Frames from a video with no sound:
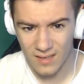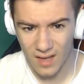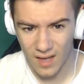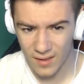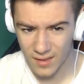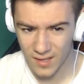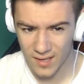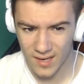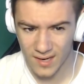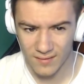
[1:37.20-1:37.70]

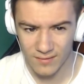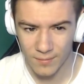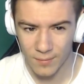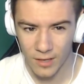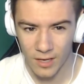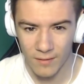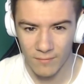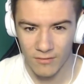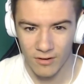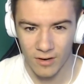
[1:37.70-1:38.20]
I think I'll have to
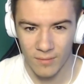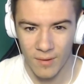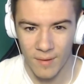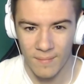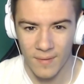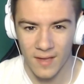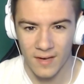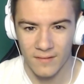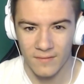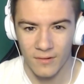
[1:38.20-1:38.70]
put it in front of my
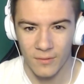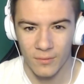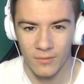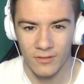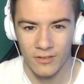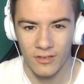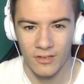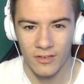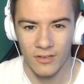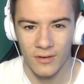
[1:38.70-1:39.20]
bed if I
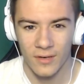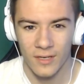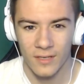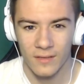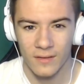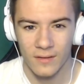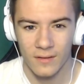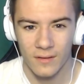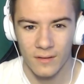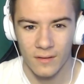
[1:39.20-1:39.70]
wanted to do it,
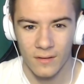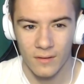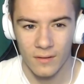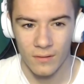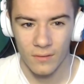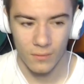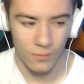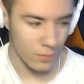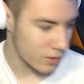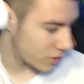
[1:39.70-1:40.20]

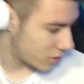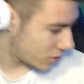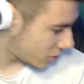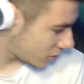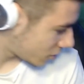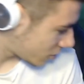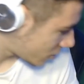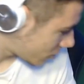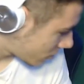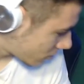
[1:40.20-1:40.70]

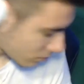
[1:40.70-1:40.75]
which,